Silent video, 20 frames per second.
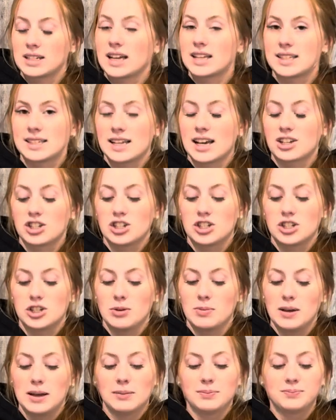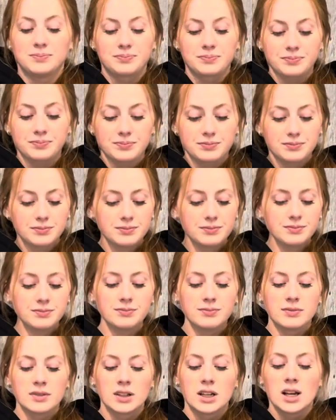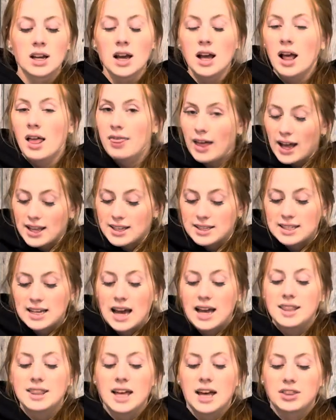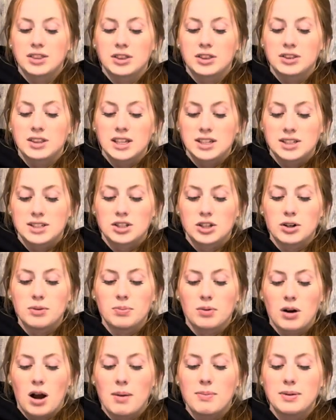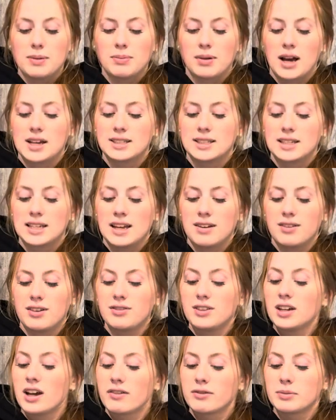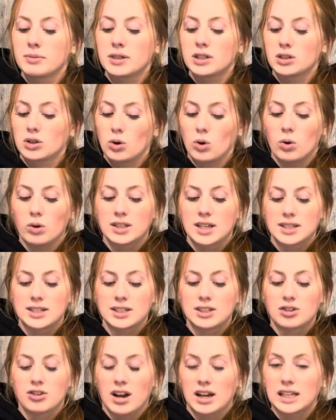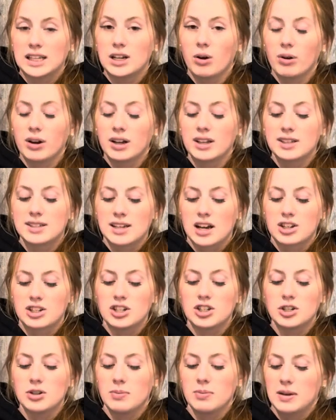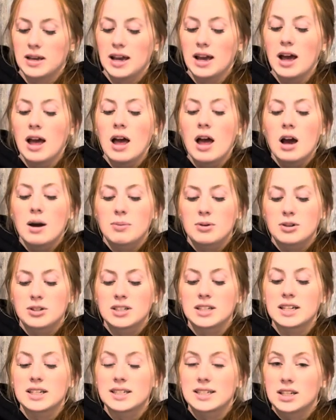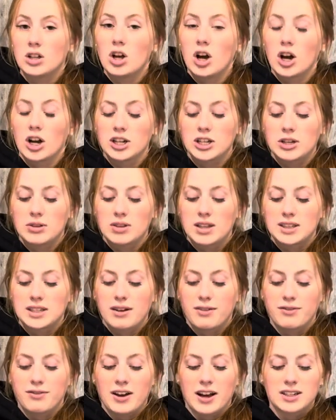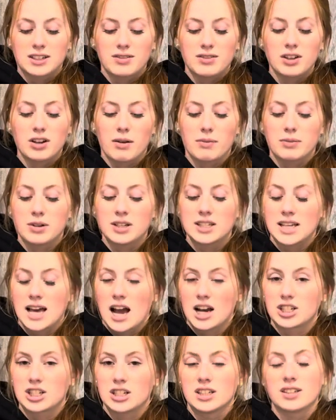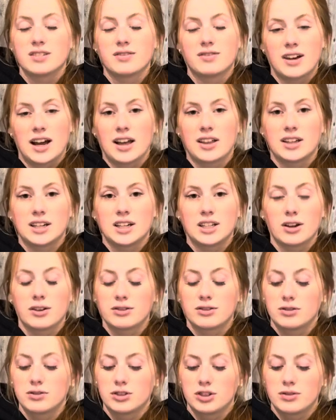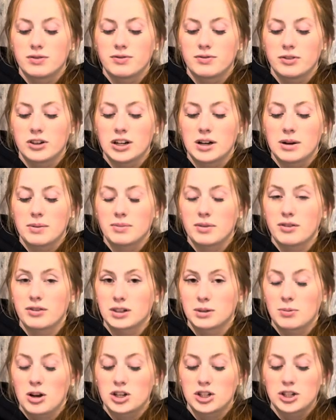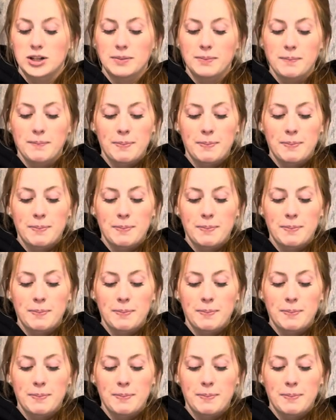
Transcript: Section 2B. That said, this third prompt implies that even if the government's goal doesn't directly go against Section 2B, a person can still argue that the effect of the government's actions violated their freedom of expression.